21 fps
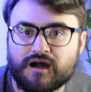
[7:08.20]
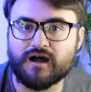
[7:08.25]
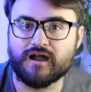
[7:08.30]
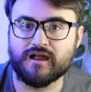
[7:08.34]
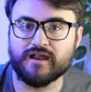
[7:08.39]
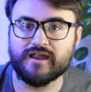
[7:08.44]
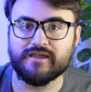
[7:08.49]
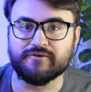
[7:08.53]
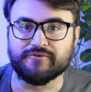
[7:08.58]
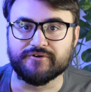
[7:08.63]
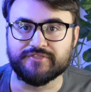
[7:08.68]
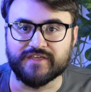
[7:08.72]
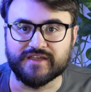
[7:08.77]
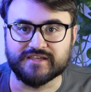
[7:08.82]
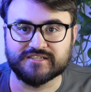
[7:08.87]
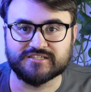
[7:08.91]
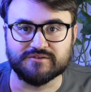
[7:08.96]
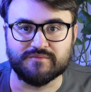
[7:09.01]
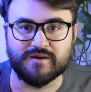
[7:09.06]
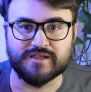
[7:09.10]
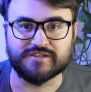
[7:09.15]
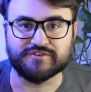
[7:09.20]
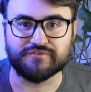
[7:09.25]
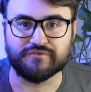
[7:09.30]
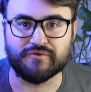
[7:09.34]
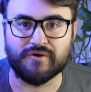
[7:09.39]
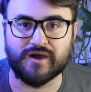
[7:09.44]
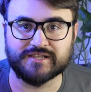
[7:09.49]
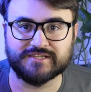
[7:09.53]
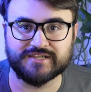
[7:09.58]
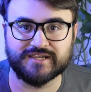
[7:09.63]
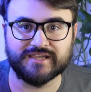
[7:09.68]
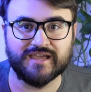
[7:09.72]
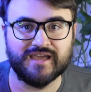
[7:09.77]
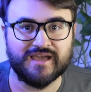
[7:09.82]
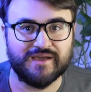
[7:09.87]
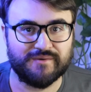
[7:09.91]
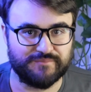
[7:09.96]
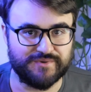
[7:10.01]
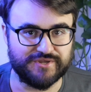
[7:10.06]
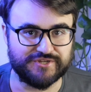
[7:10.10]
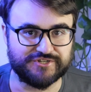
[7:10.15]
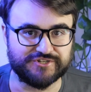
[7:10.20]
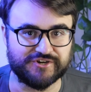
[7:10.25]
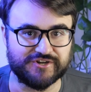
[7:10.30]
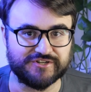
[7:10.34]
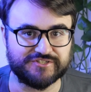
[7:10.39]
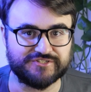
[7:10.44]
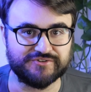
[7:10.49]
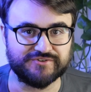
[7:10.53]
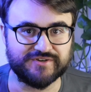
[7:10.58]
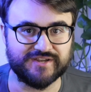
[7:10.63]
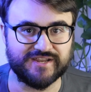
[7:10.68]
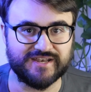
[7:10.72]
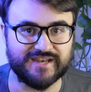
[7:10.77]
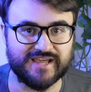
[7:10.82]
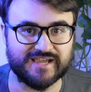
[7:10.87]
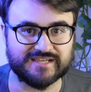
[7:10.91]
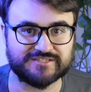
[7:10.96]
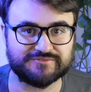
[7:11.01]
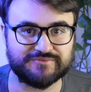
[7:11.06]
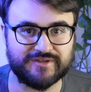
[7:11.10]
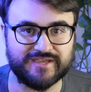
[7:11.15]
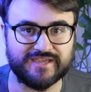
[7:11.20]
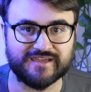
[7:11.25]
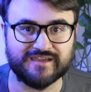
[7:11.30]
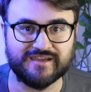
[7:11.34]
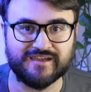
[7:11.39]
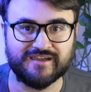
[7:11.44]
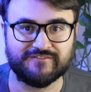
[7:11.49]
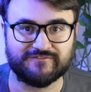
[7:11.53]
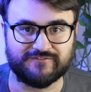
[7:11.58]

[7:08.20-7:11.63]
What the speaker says: Alright, well thanks so much for watching. Be sure to tune in next week,